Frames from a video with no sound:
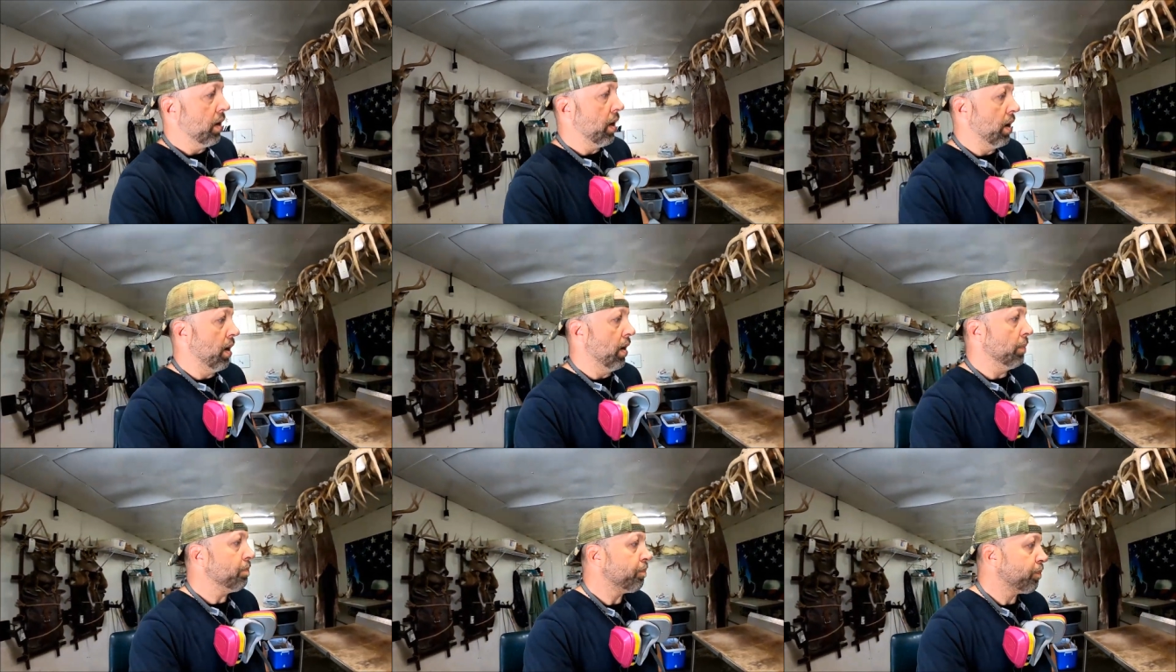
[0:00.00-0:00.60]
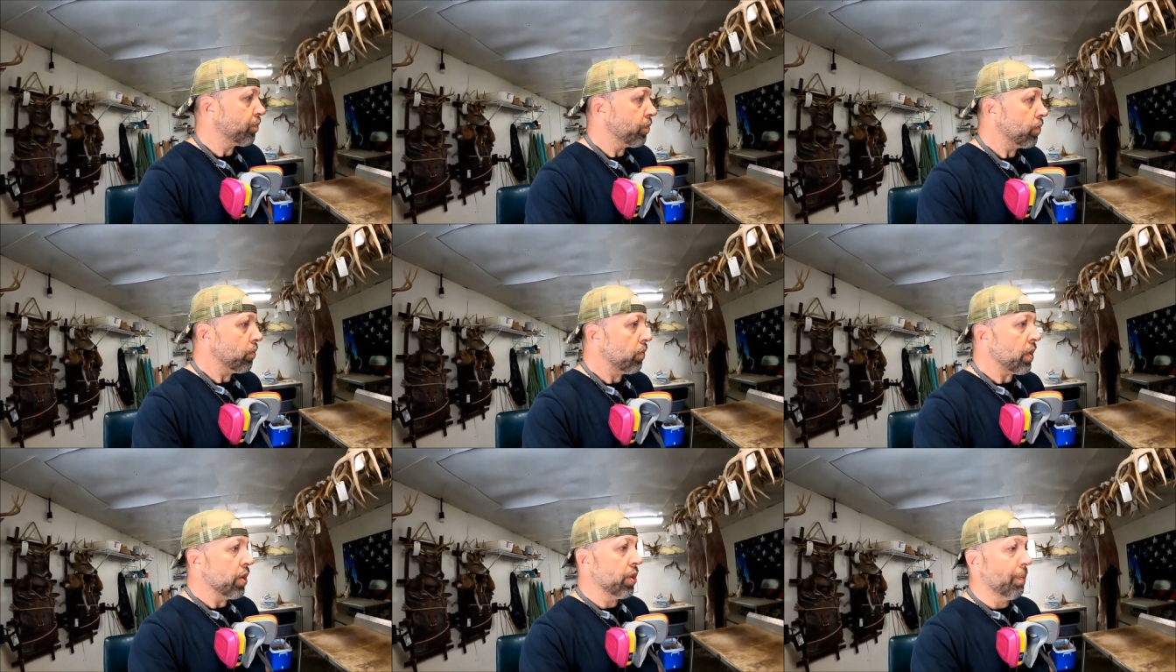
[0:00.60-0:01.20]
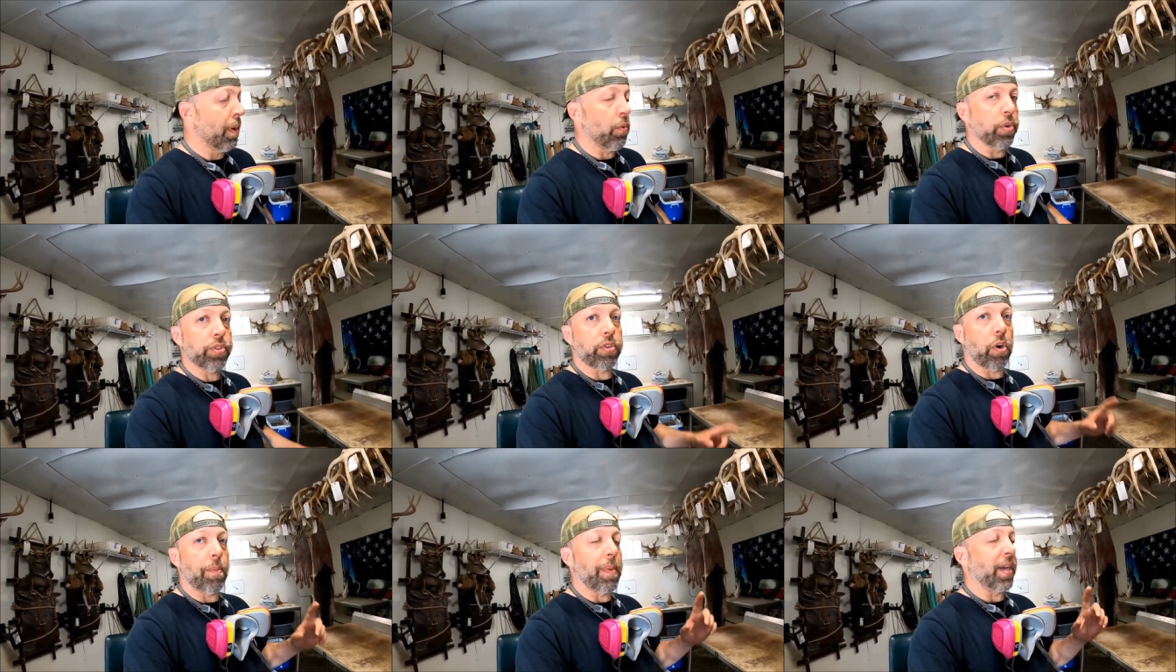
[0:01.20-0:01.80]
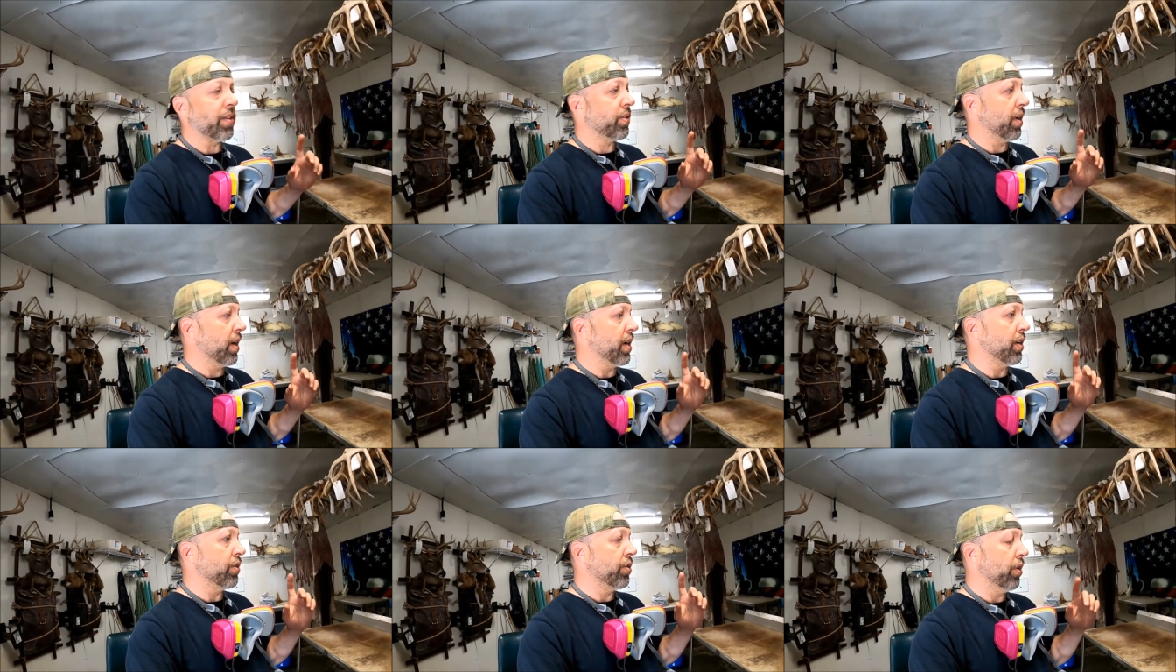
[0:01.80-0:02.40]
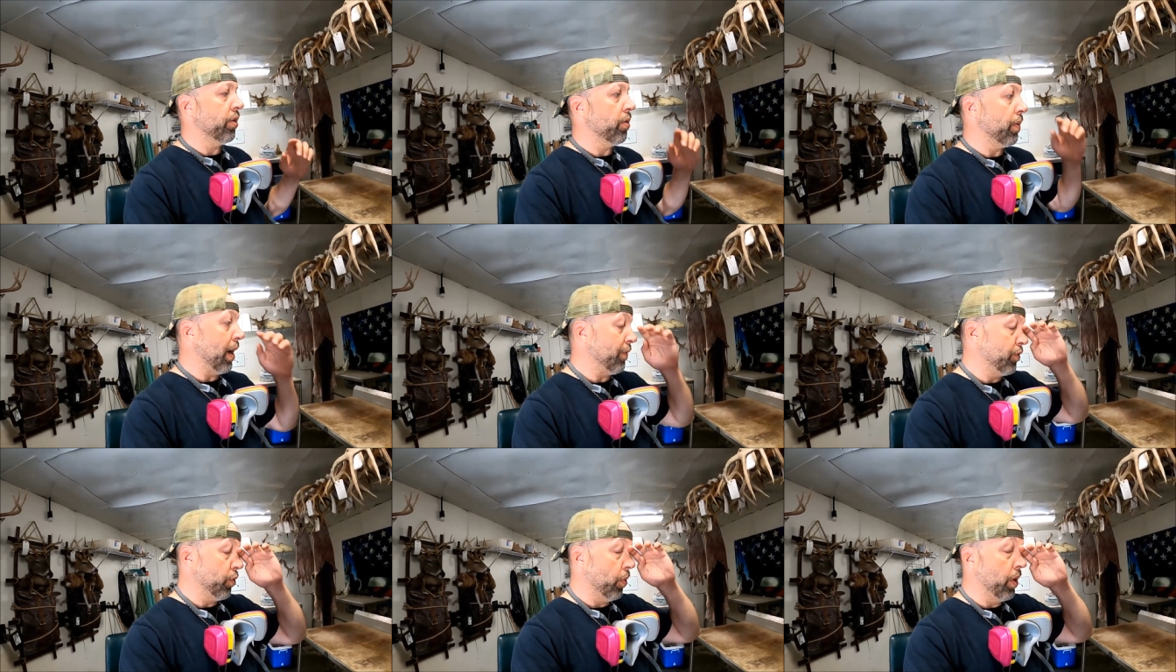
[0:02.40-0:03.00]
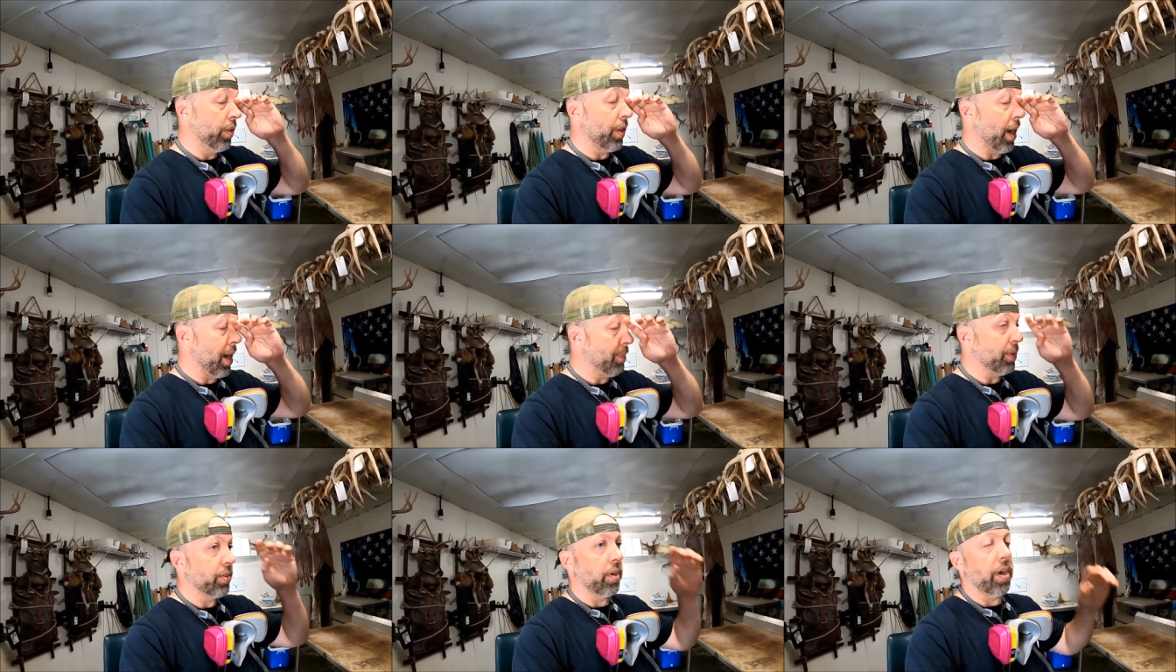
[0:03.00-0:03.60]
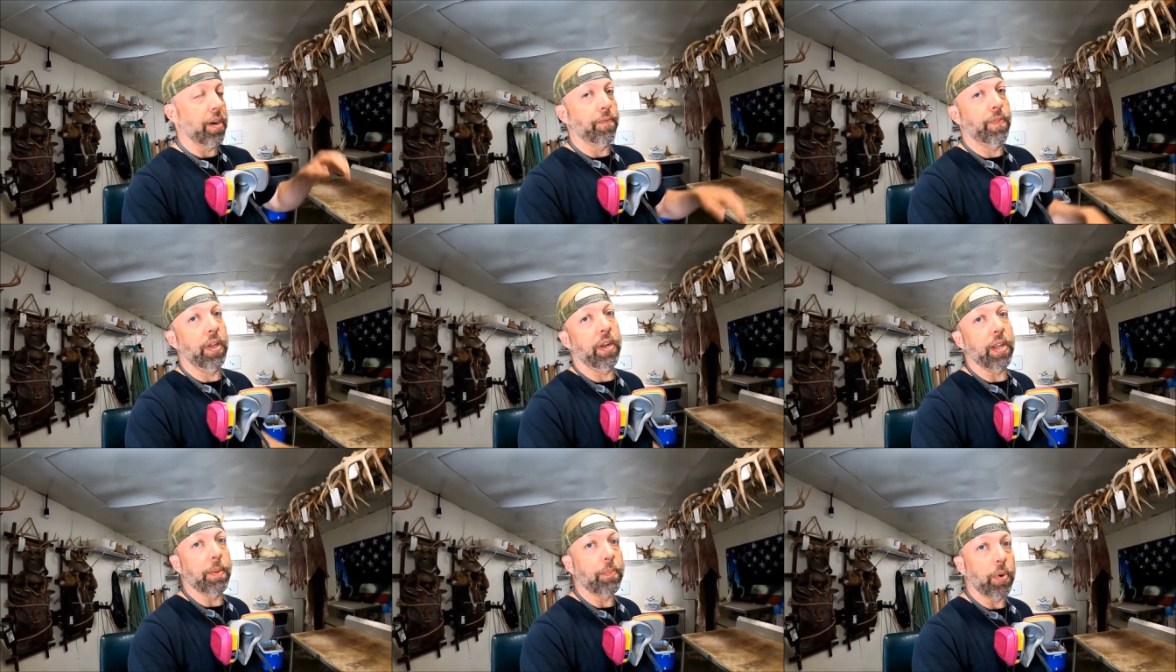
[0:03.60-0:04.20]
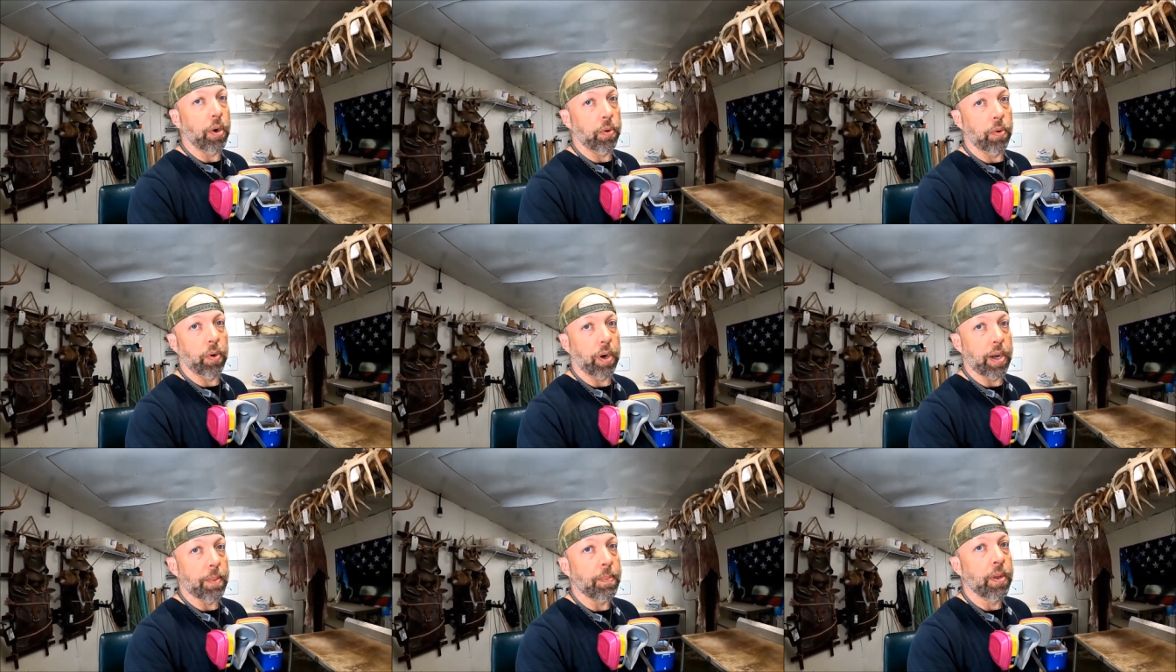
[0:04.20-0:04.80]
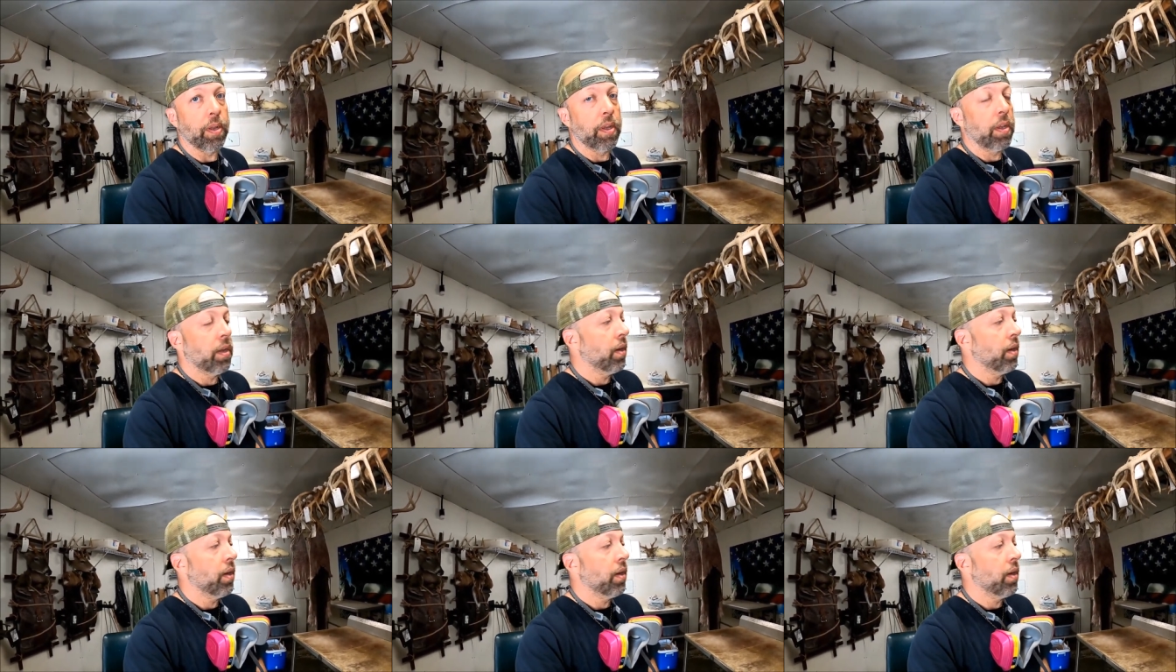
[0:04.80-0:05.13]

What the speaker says: Something I want to start by saying too, I've joined the Amazon affiliate program.